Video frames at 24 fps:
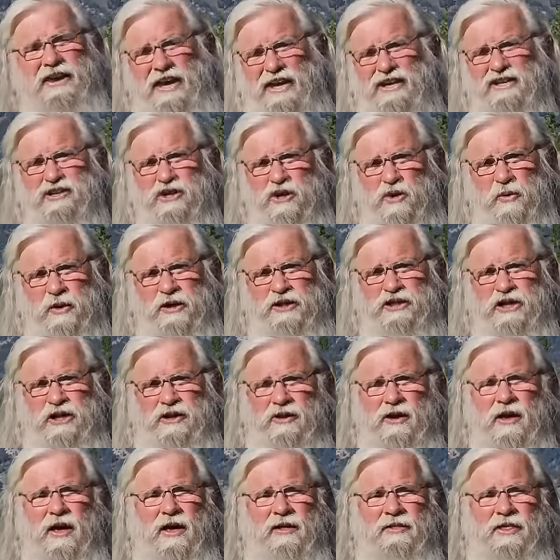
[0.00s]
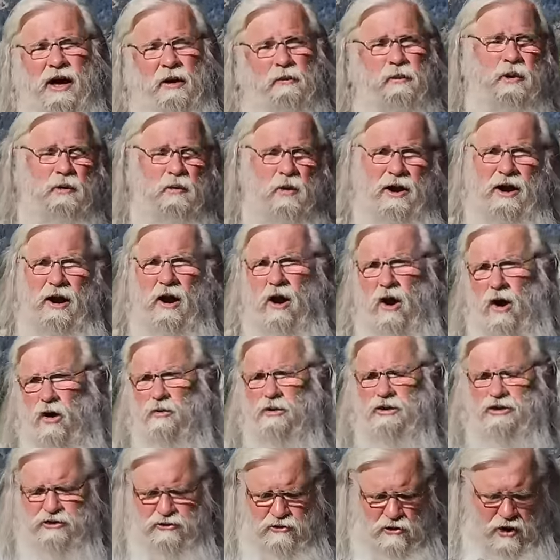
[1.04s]
intuition that we want to
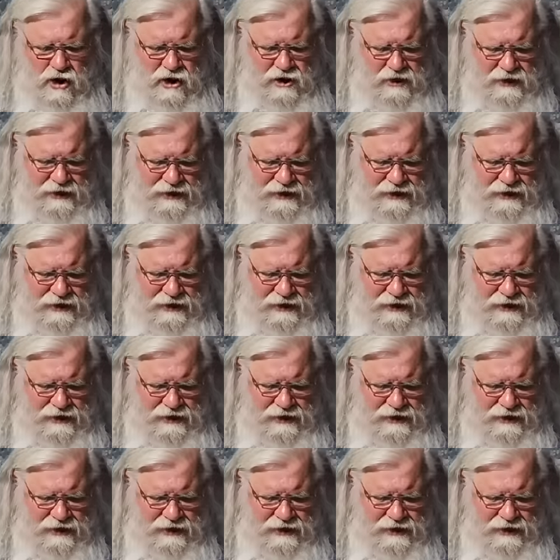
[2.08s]
always try